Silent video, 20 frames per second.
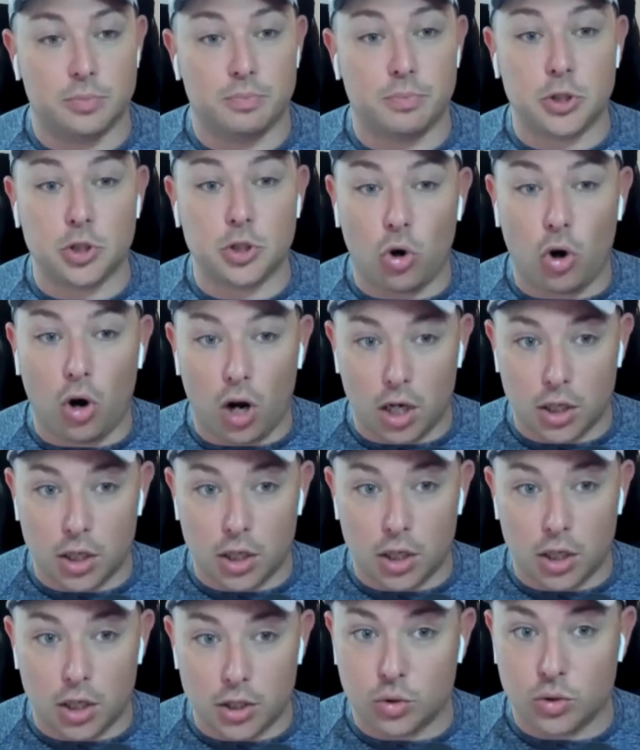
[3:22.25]
but you're
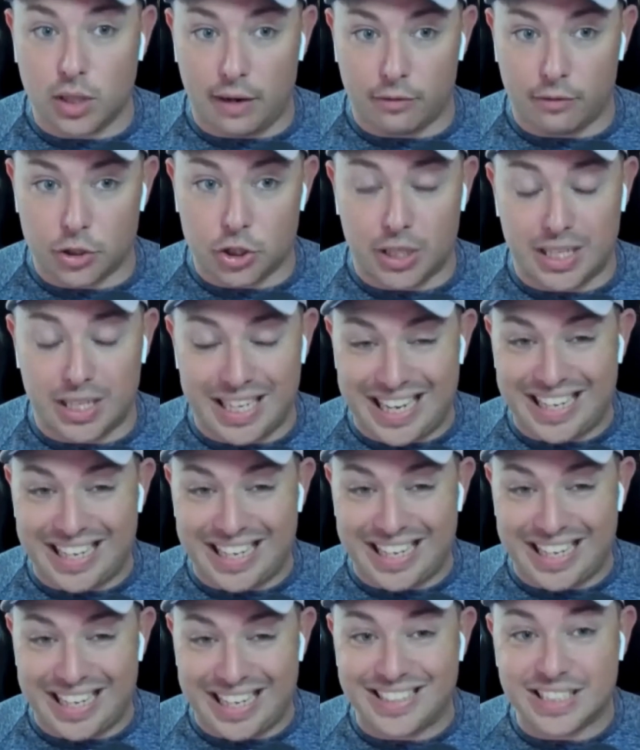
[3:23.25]
also leveraging
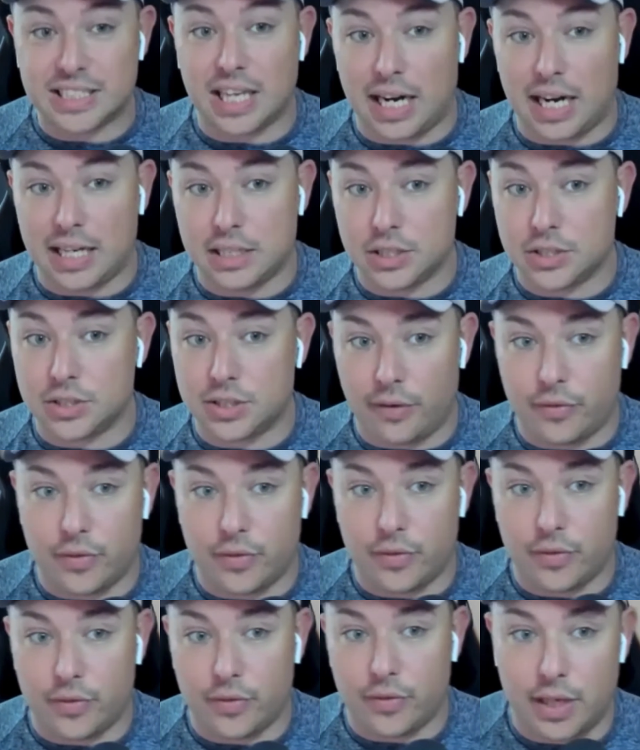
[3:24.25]
inside the
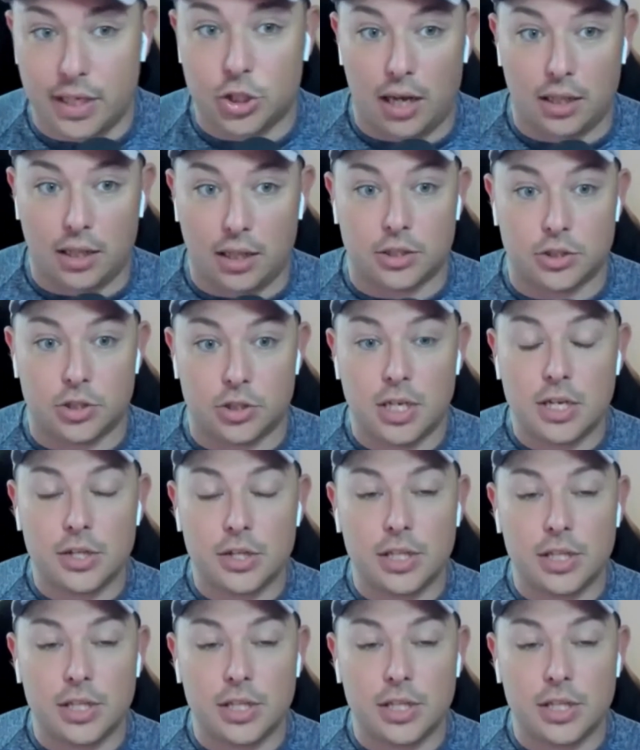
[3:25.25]
7-day challenge,